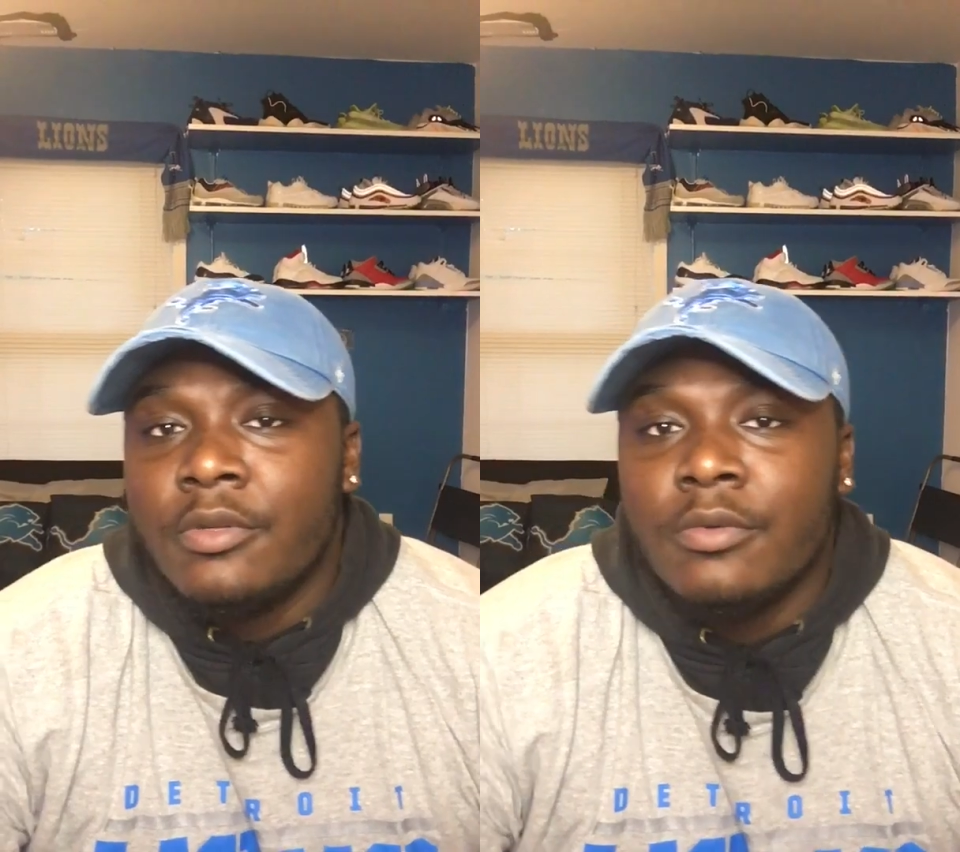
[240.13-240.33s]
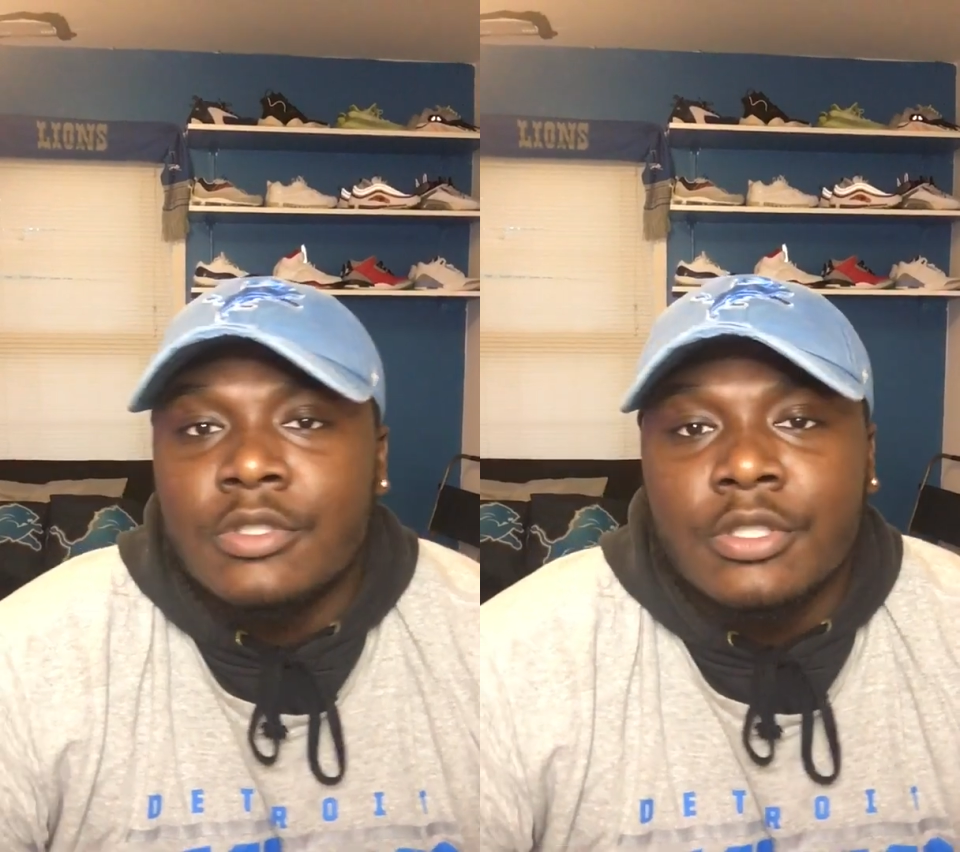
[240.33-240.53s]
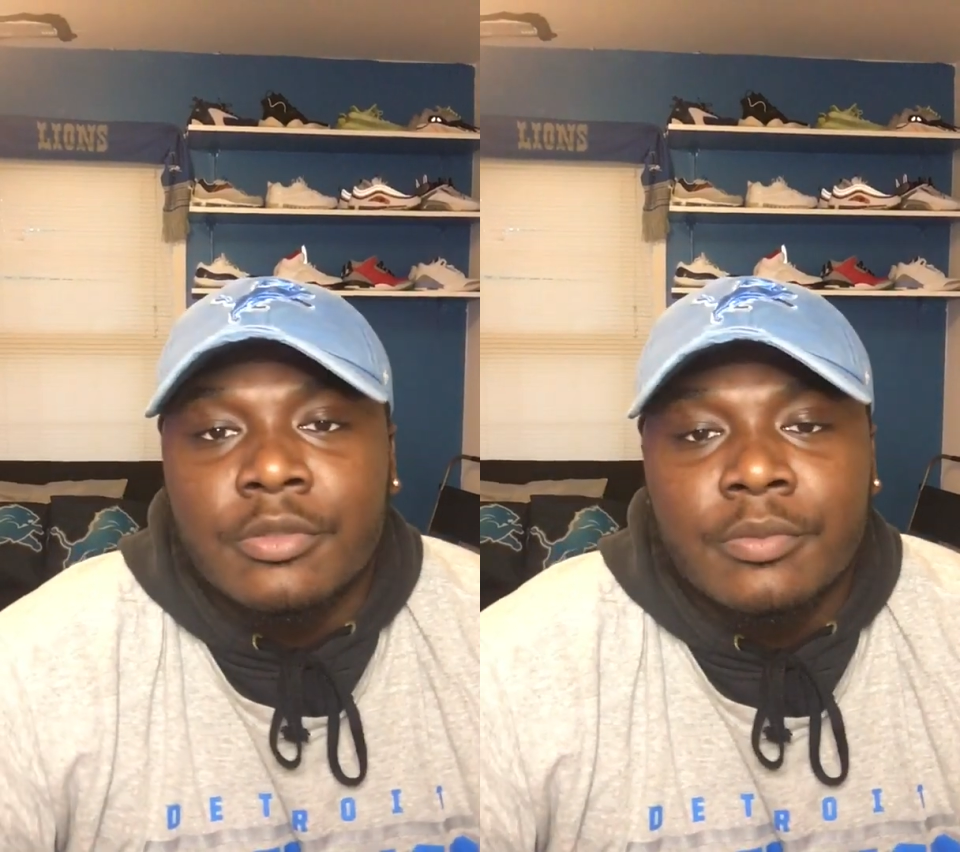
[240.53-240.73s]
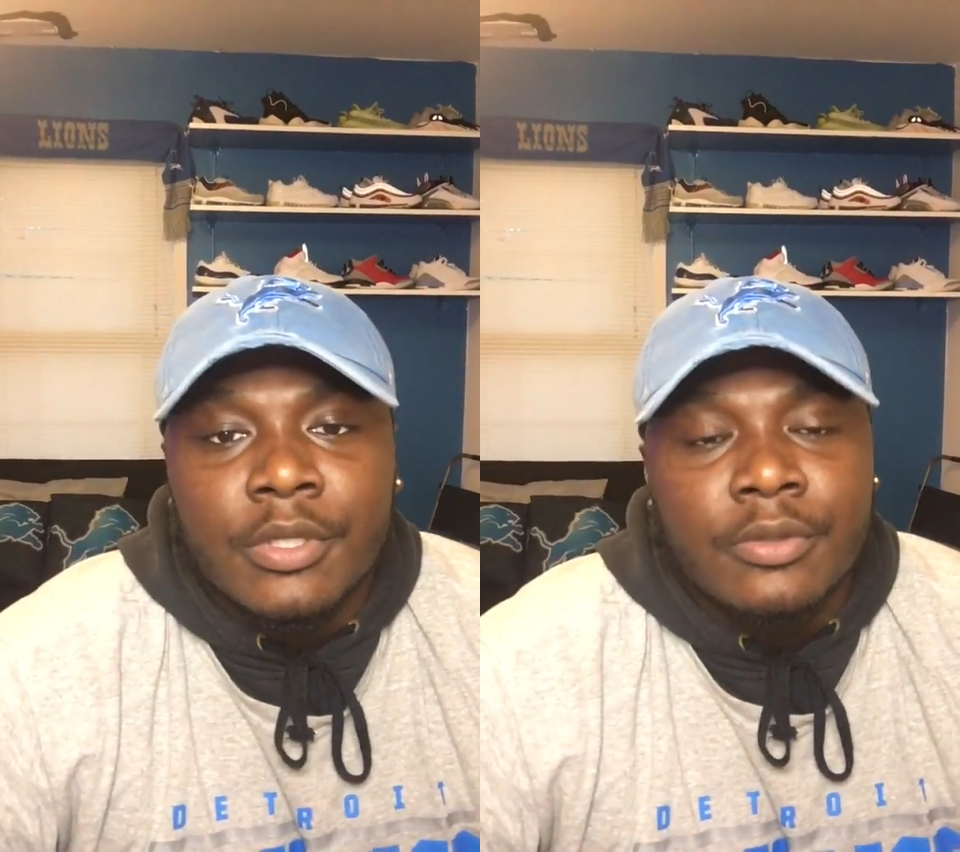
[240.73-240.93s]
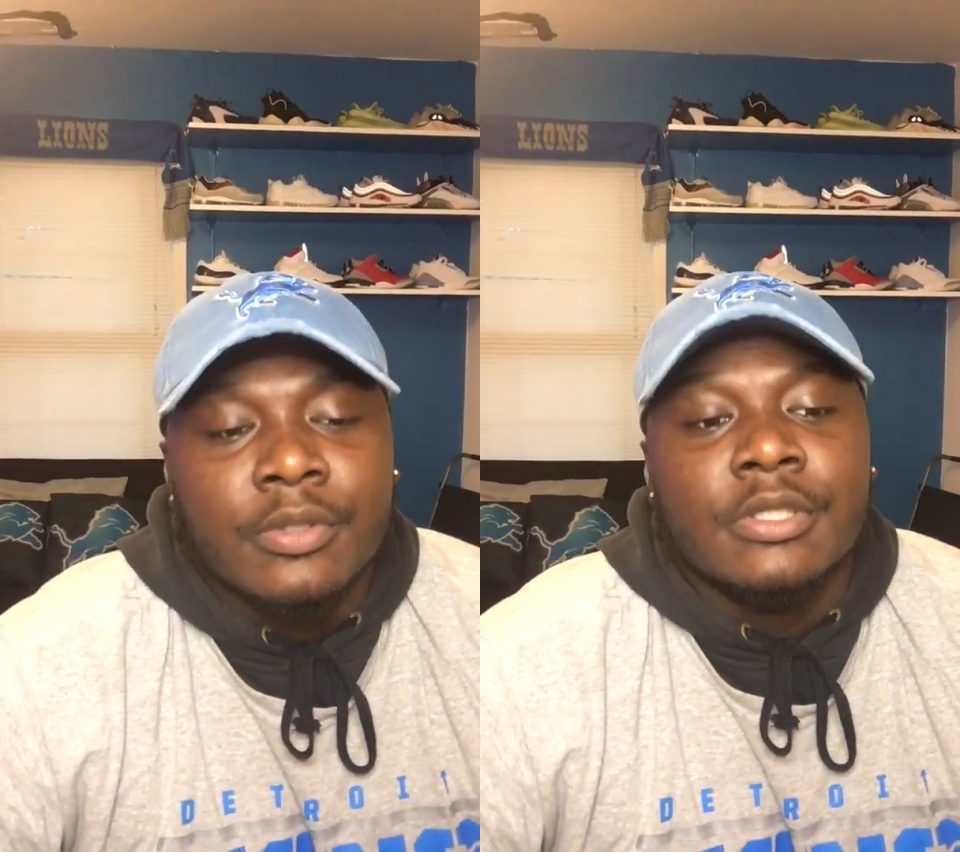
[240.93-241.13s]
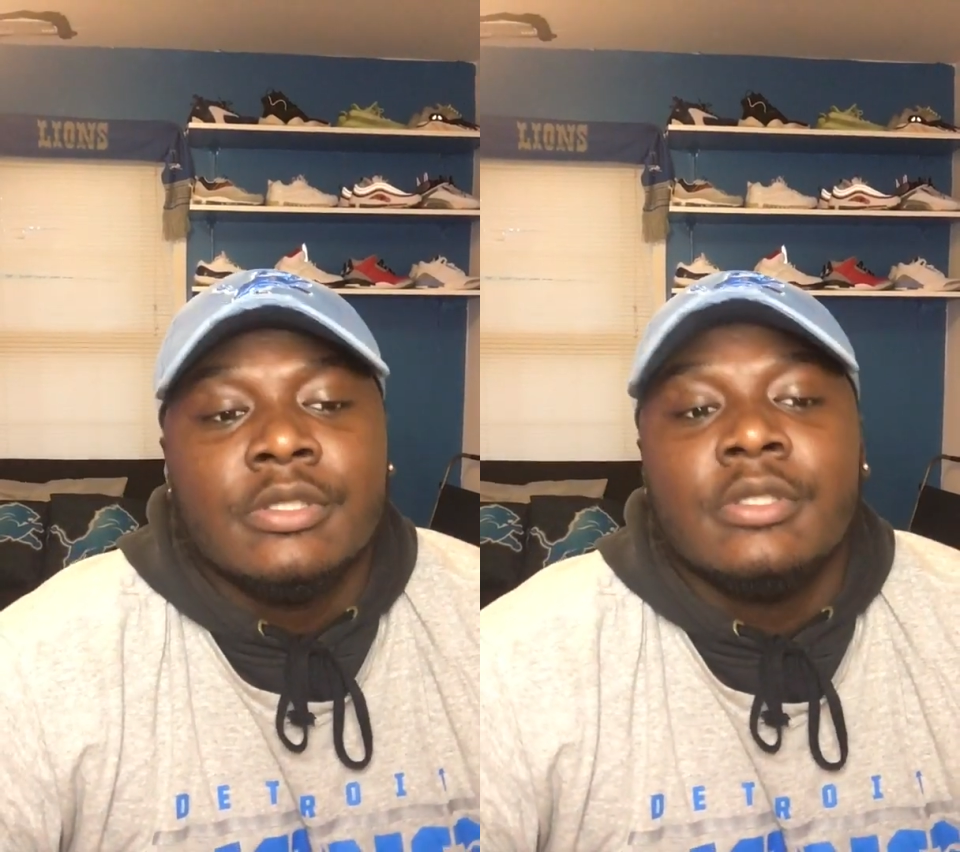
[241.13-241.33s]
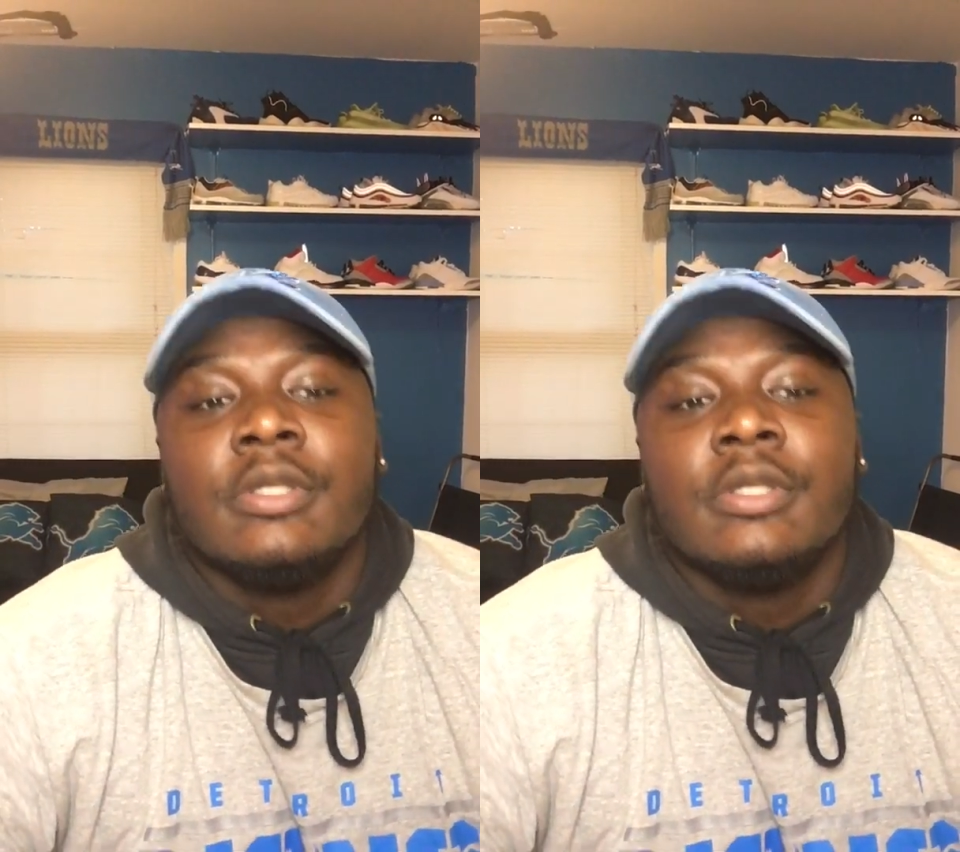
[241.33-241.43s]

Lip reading: want to talk about is